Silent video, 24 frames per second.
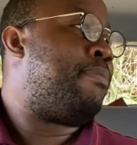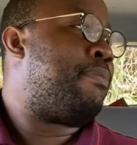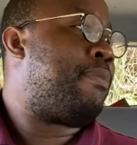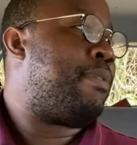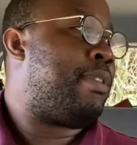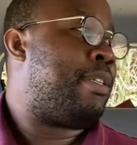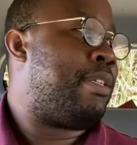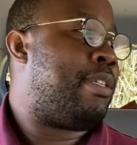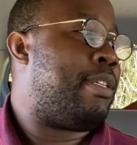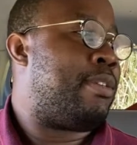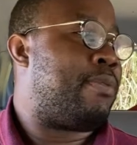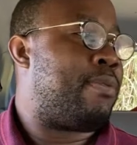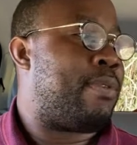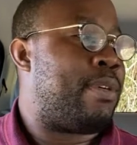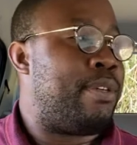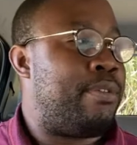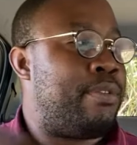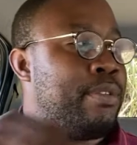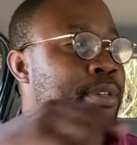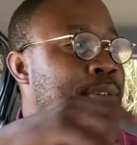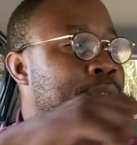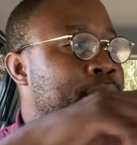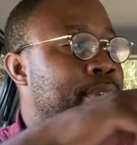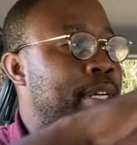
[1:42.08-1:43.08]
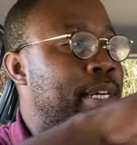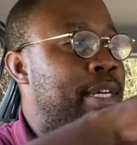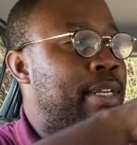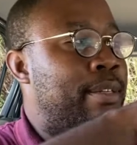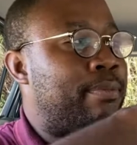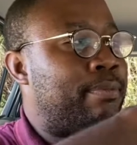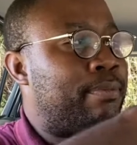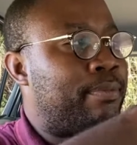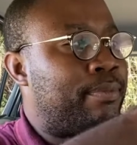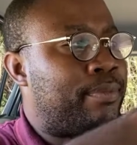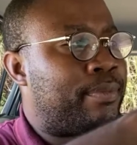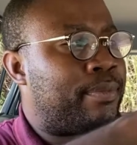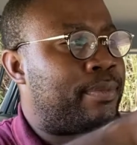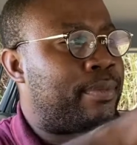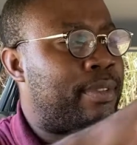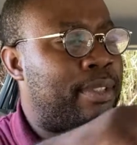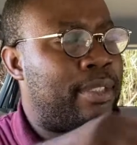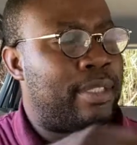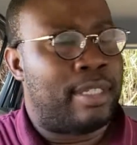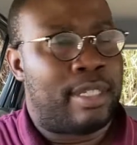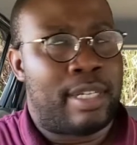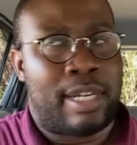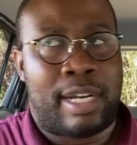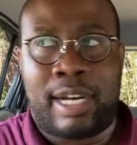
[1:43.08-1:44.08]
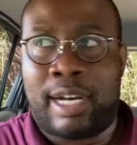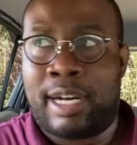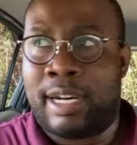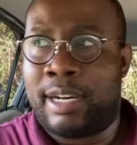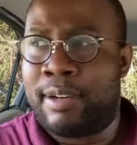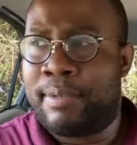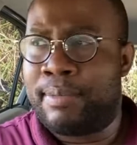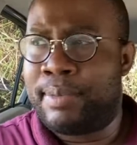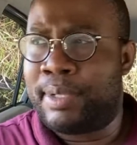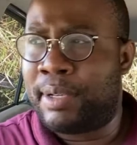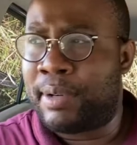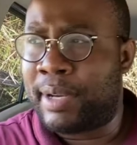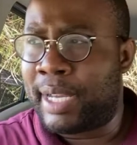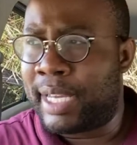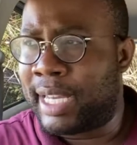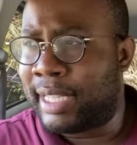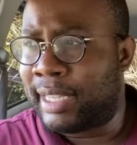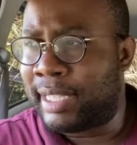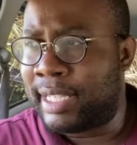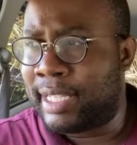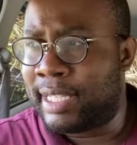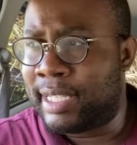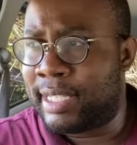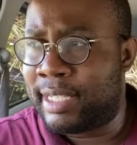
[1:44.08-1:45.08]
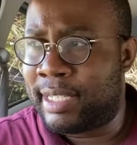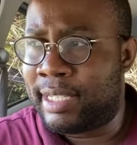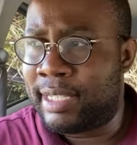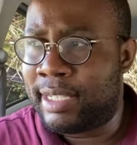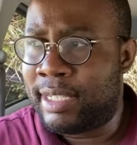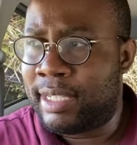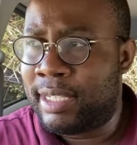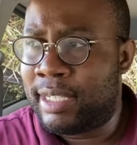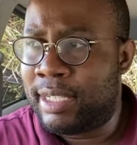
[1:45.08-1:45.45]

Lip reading: This is where you tune it. So I got this